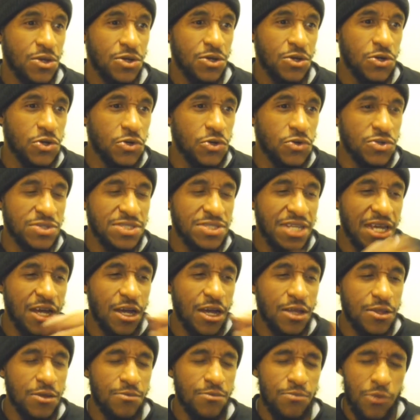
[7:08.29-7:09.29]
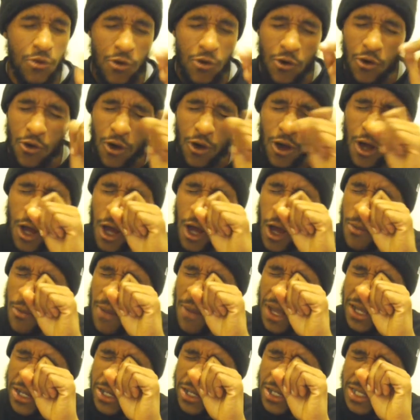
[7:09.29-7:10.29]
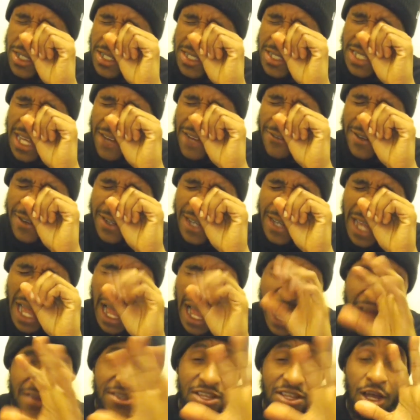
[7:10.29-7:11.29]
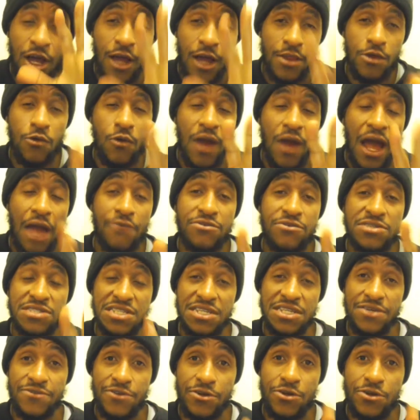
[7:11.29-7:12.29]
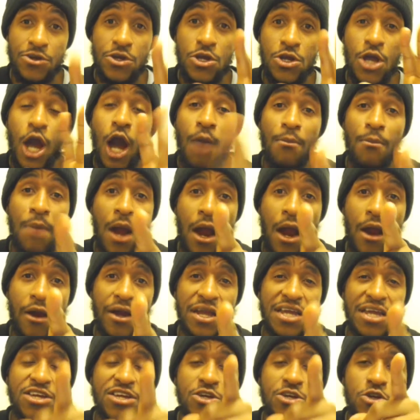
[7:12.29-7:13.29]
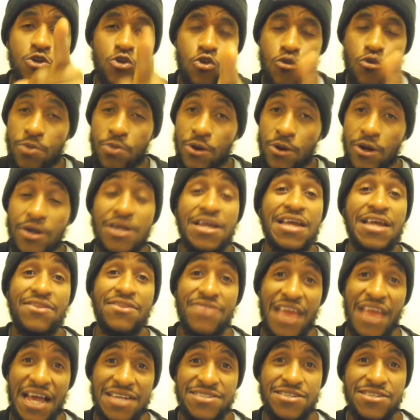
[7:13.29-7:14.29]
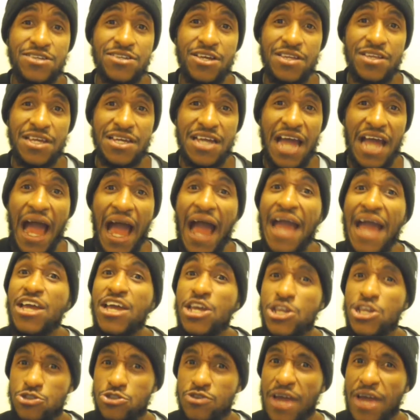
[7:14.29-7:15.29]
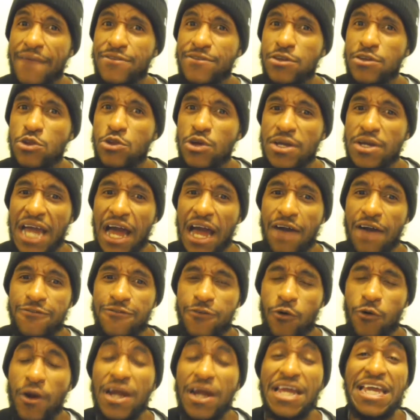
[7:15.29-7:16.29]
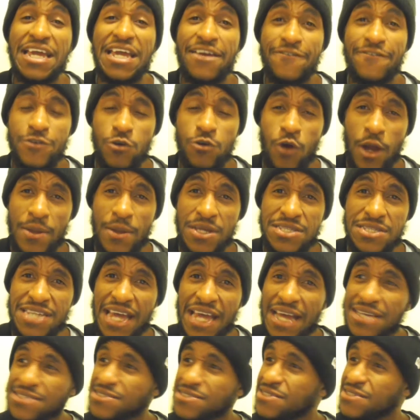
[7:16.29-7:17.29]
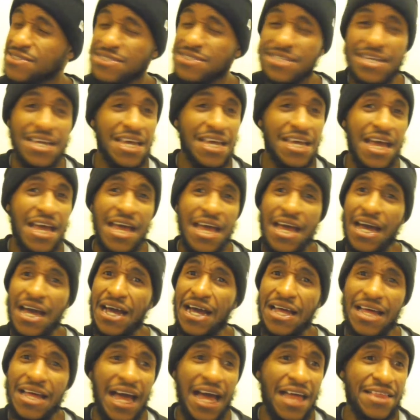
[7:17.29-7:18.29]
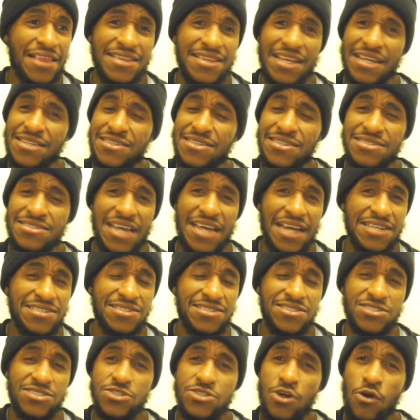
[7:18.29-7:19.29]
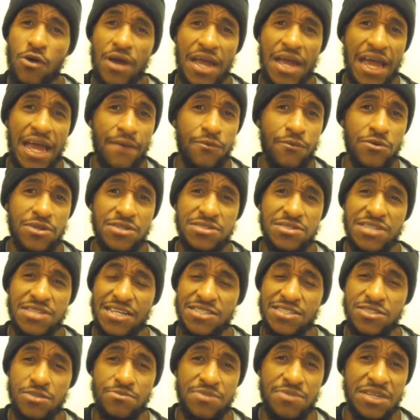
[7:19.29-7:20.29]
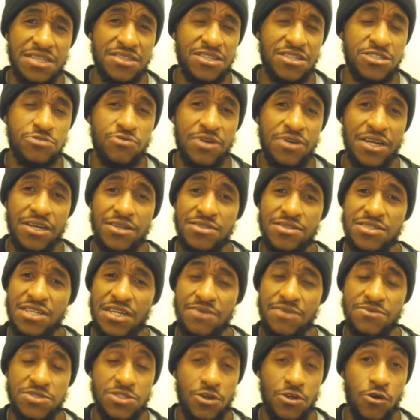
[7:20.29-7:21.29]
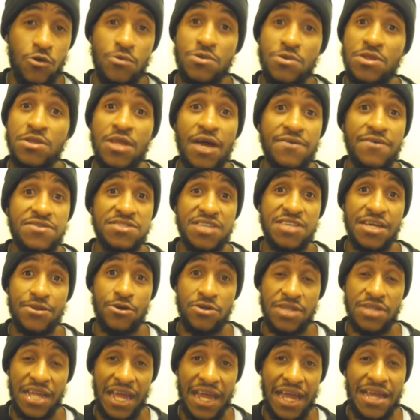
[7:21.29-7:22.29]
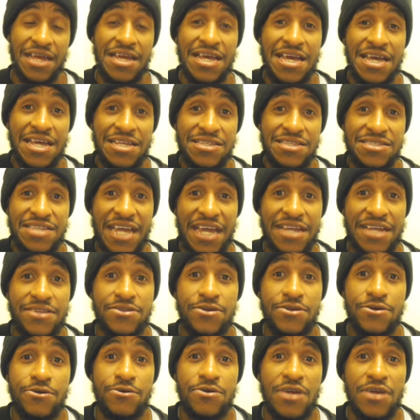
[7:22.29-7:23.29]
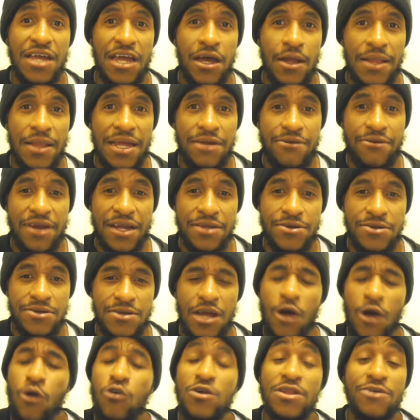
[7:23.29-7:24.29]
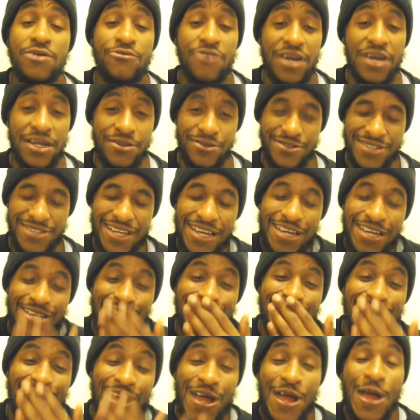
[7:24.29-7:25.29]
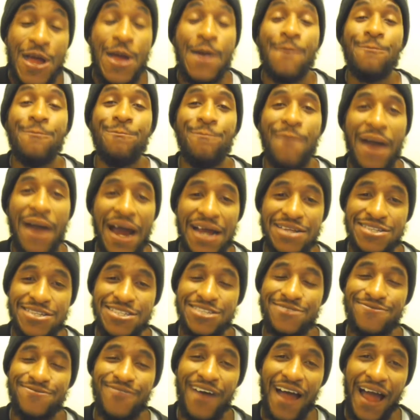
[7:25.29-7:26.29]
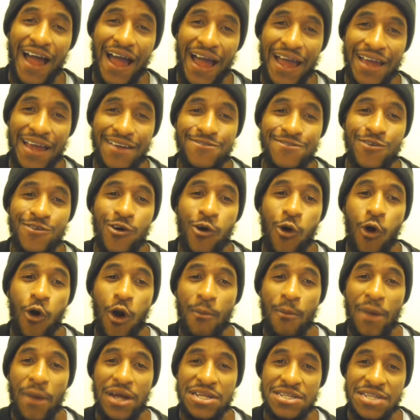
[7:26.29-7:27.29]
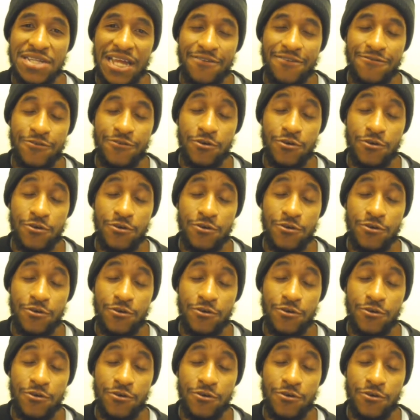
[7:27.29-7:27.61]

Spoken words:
who's the other bull? Oh, my goodness, I forgot. The other wide receiver, Amari Cooper. That's another guy you have to look out for if you are the Texans. I think the Texans don't have what it takes to beat this Raider team, so enough said on that. Take the LA Raiders, Oakland Raiders, minus 5 on Monday Night